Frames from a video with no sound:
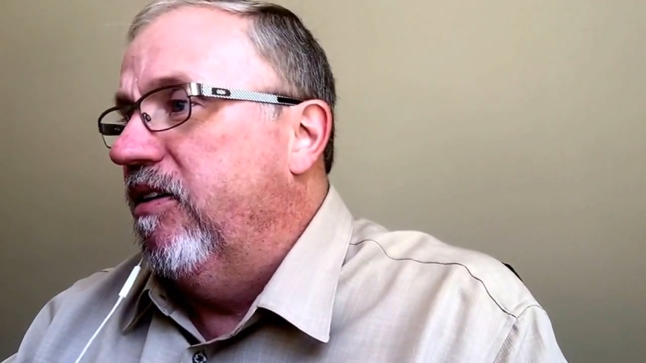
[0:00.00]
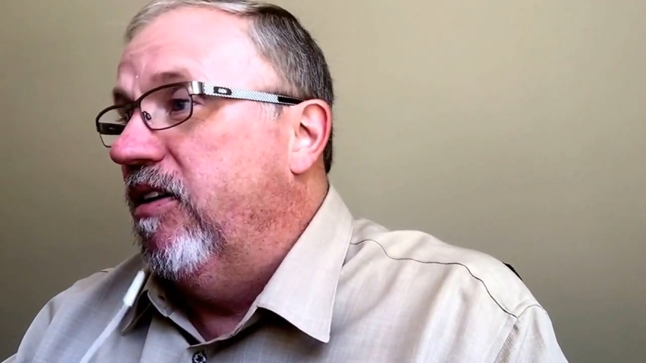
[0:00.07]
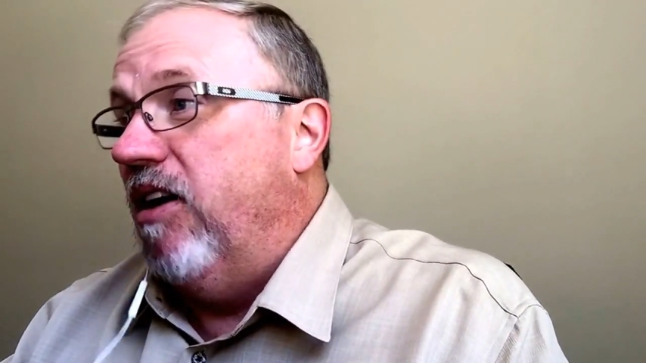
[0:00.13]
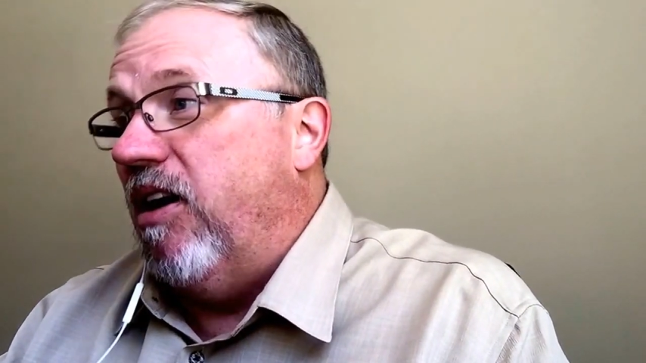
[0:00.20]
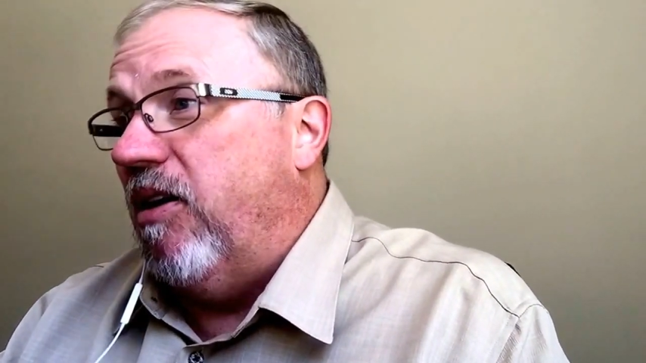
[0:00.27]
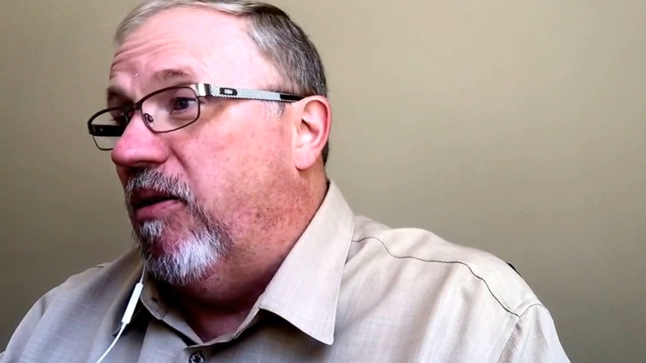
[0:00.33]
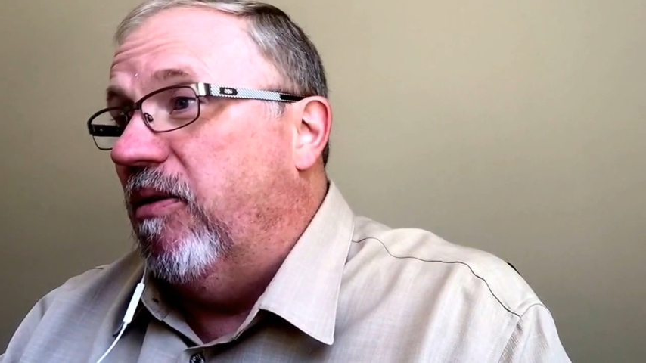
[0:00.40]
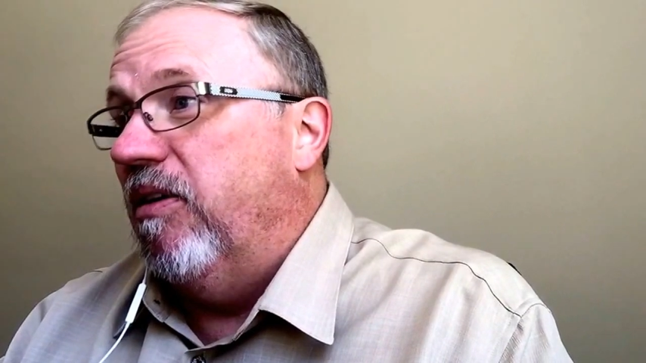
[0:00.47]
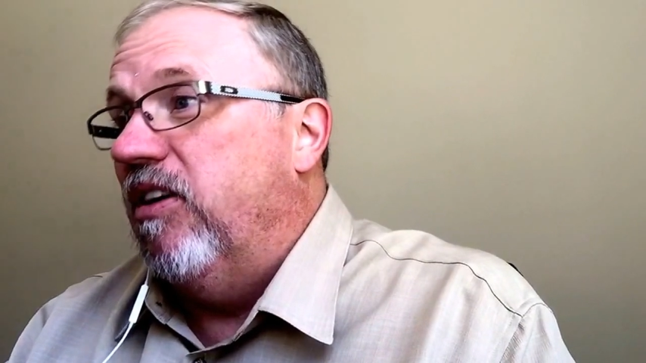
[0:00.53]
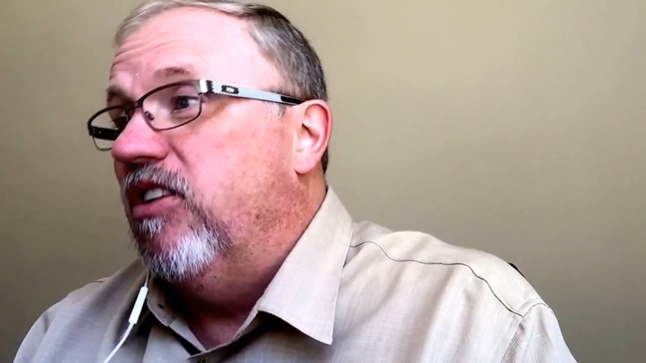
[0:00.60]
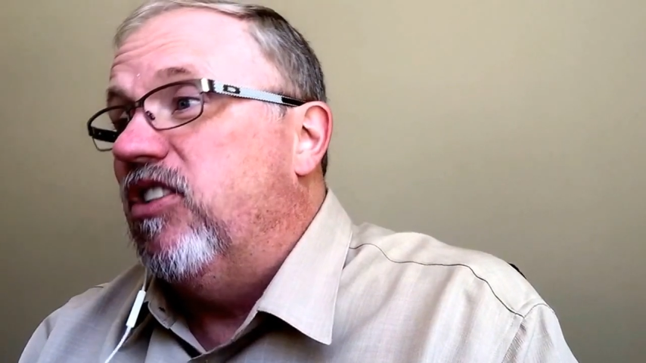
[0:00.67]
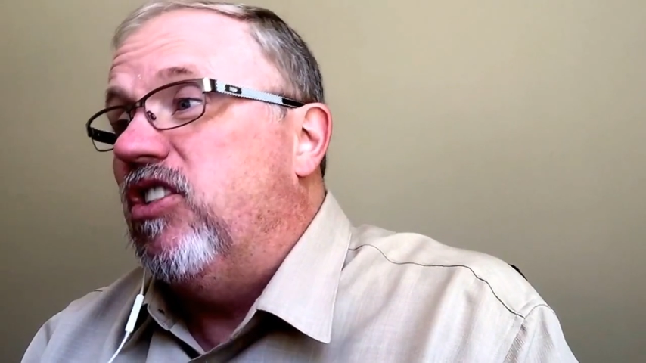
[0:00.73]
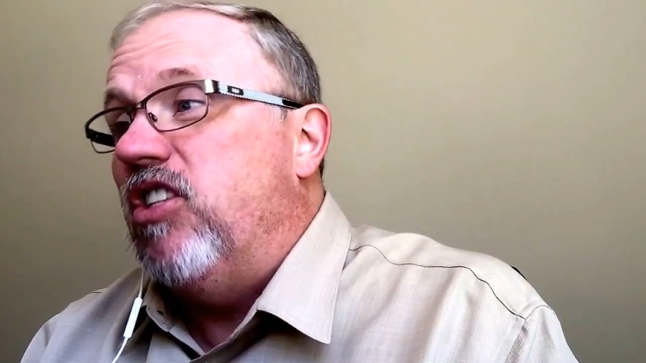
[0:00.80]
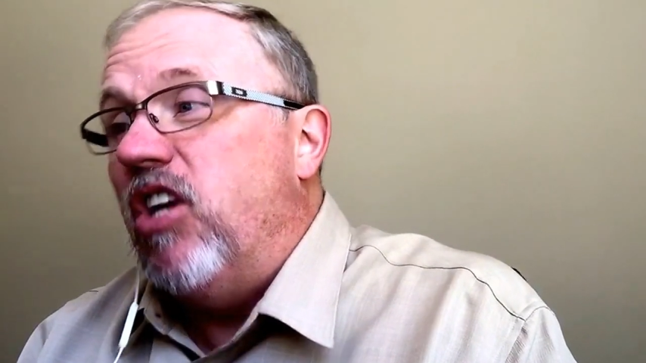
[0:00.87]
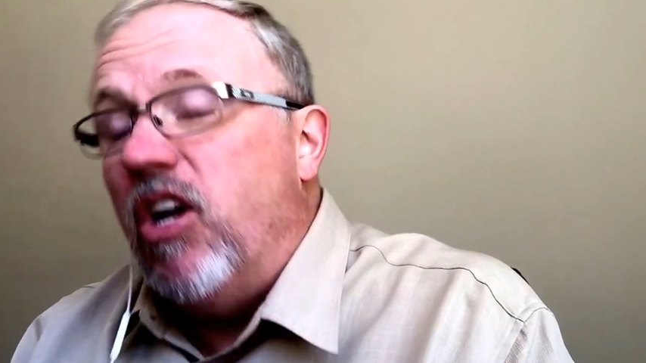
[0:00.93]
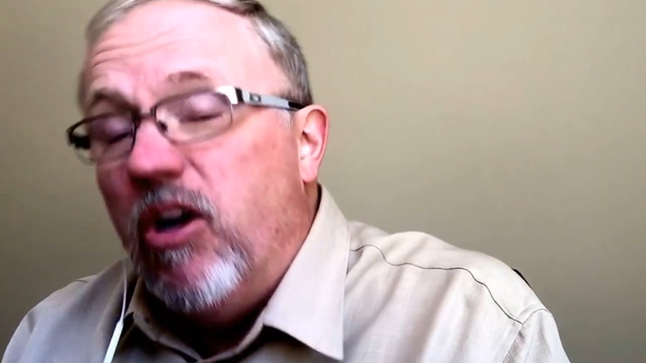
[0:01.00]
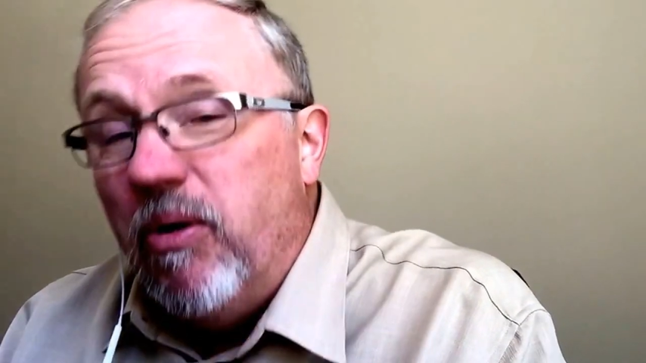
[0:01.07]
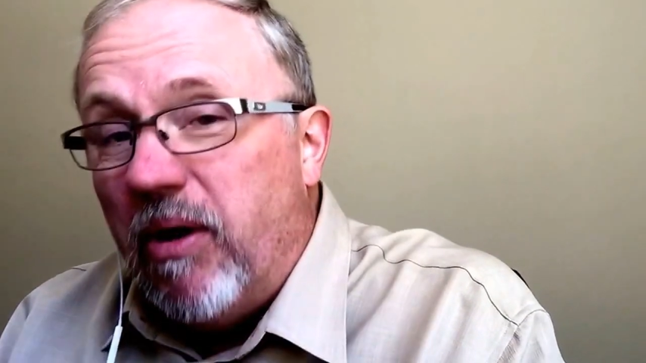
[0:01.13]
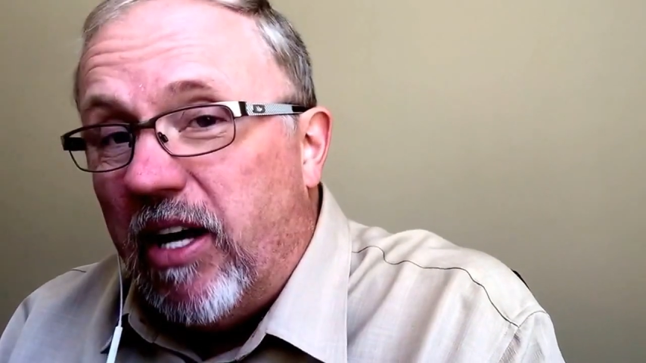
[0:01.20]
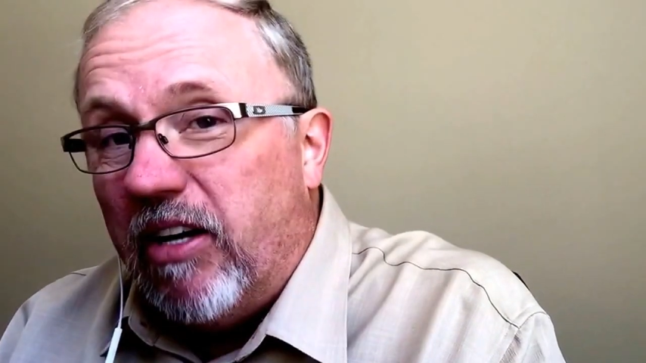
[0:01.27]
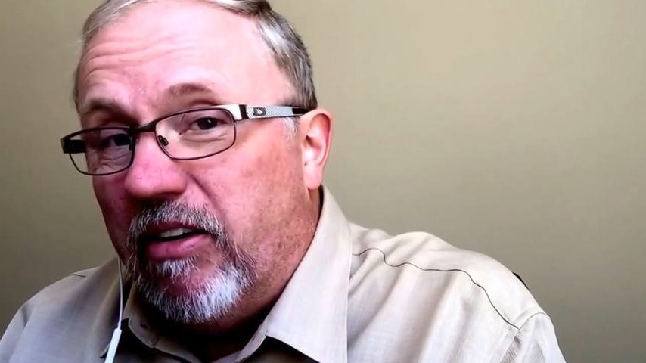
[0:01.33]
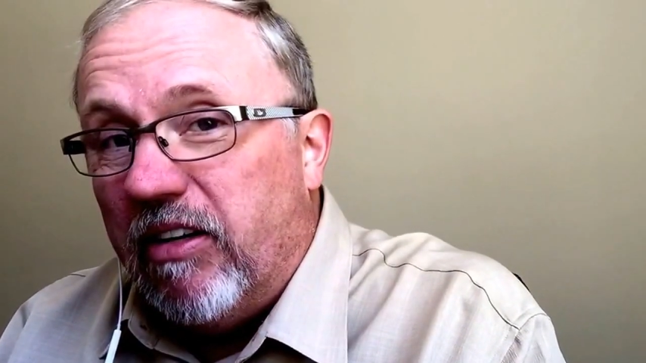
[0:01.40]
No,
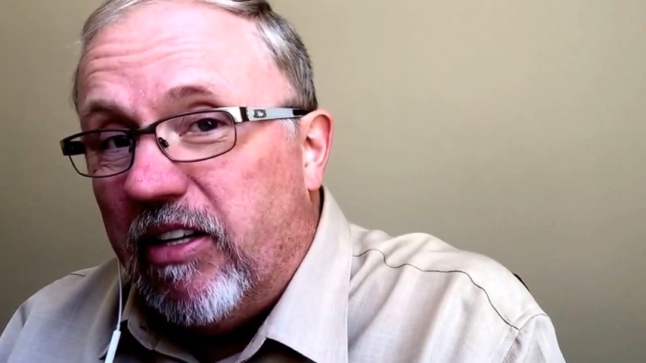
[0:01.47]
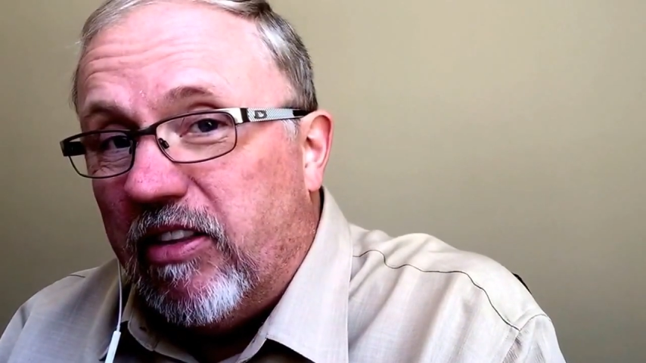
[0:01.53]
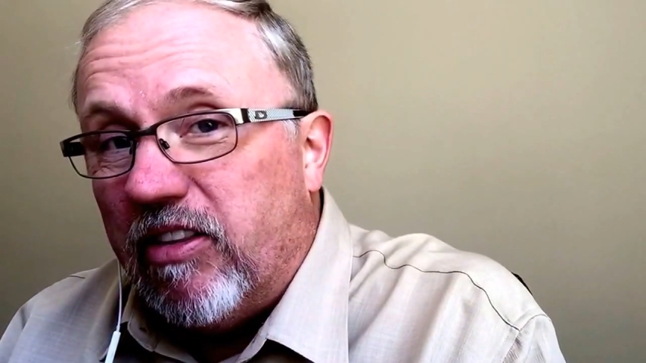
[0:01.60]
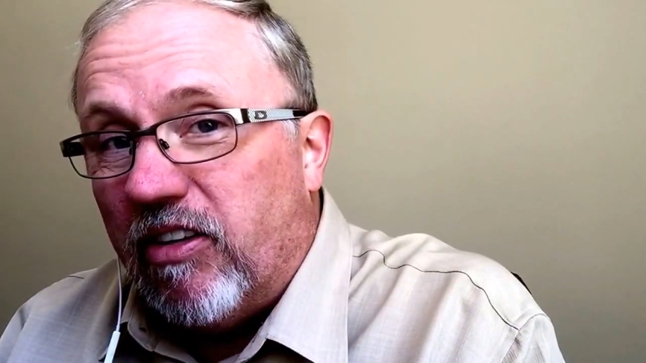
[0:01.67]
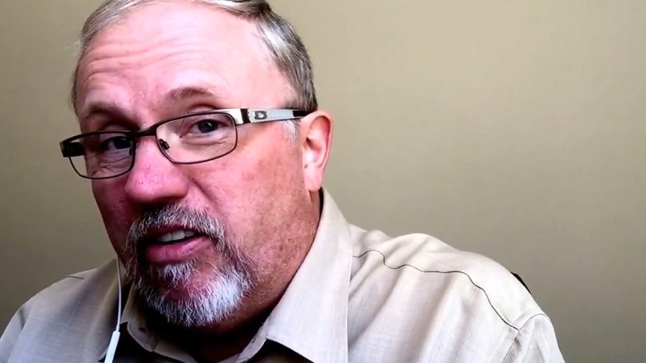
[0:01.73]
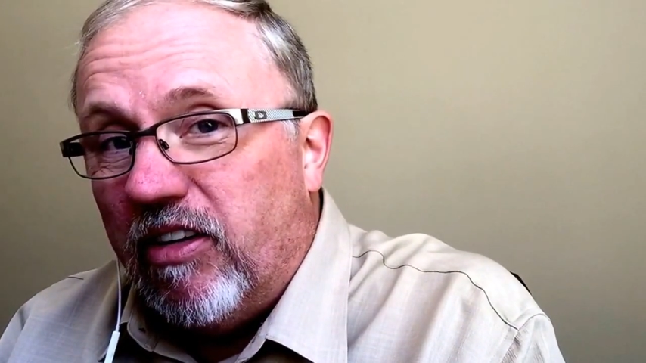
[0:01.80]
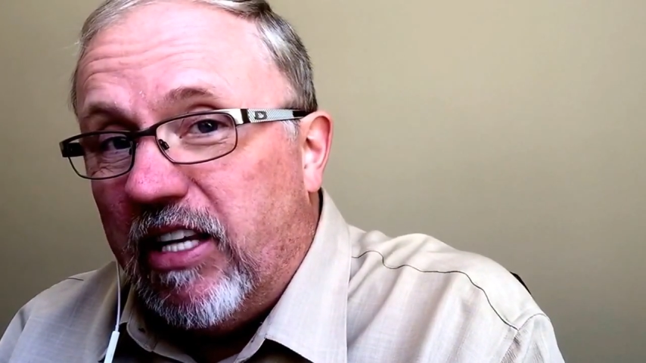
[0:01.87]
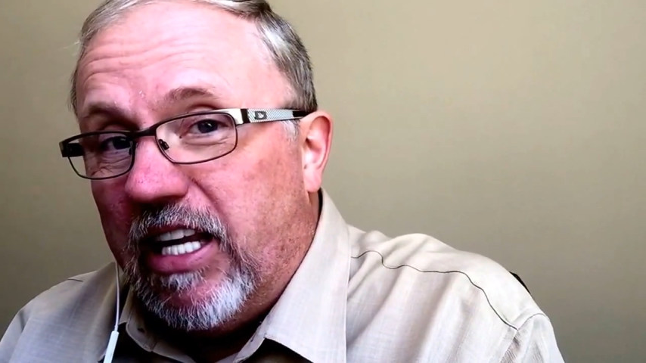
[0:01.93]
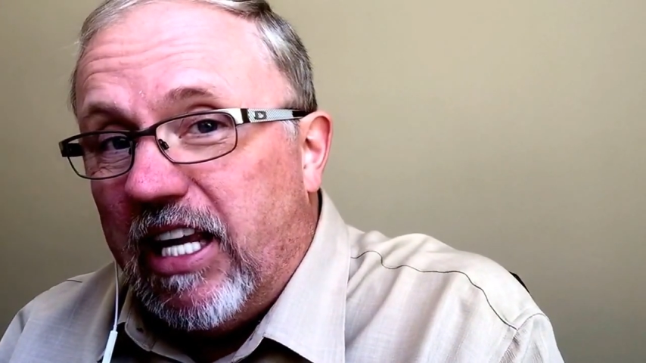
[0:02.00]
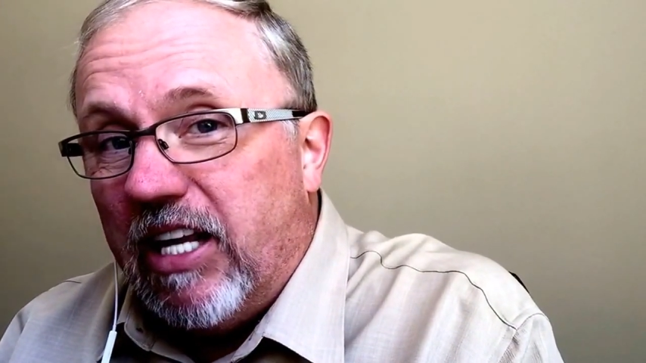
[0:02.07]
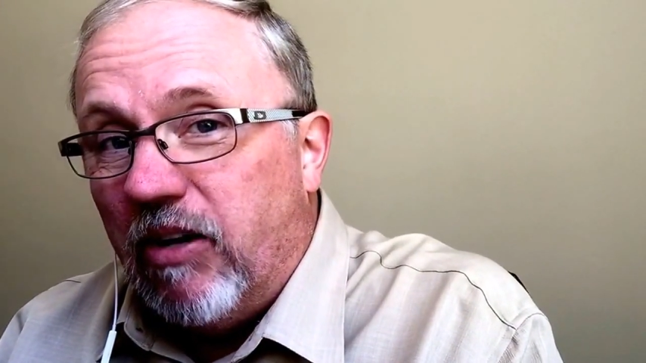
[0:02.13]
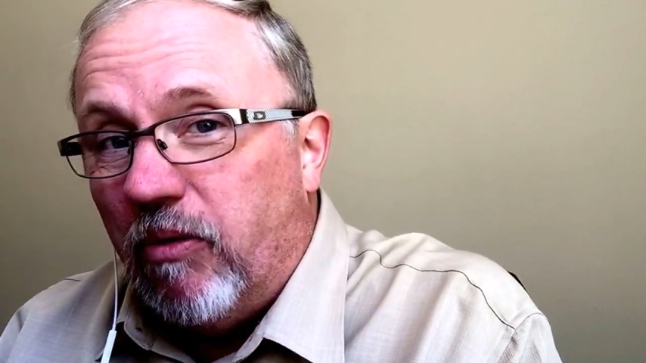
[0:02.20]
two hundred thirty in